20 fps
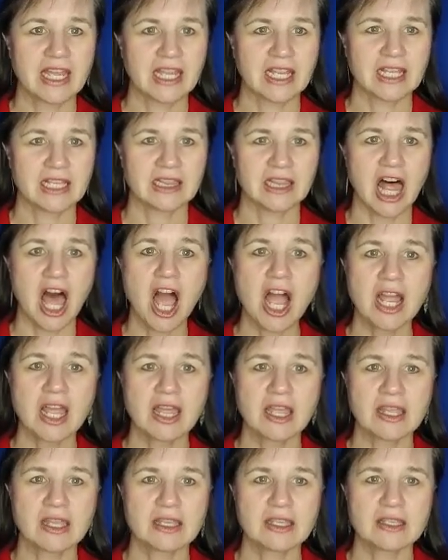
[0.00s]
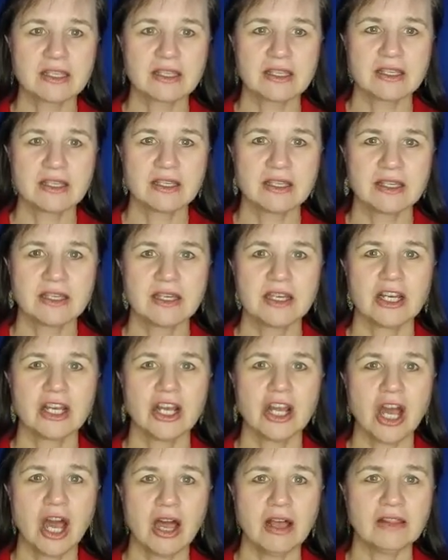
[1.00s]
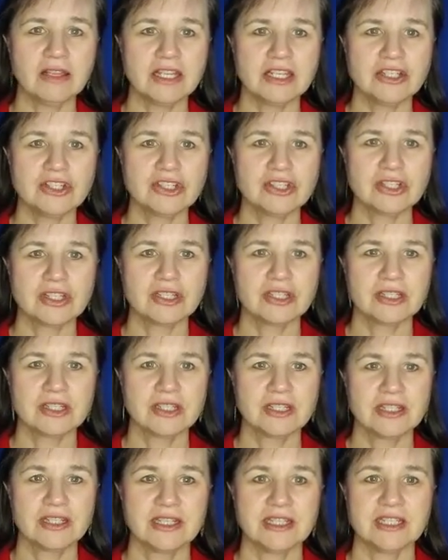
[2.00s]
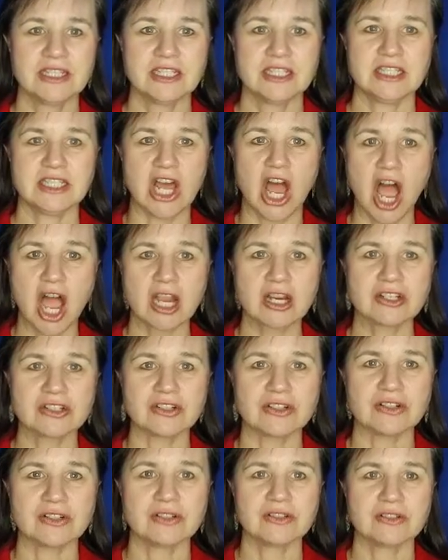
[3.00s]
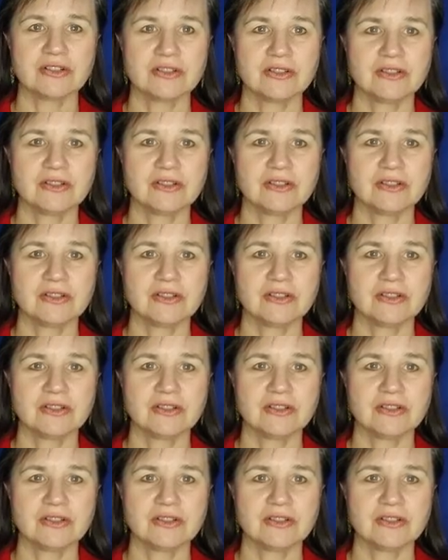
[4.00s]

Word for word: Clock, college, doctor,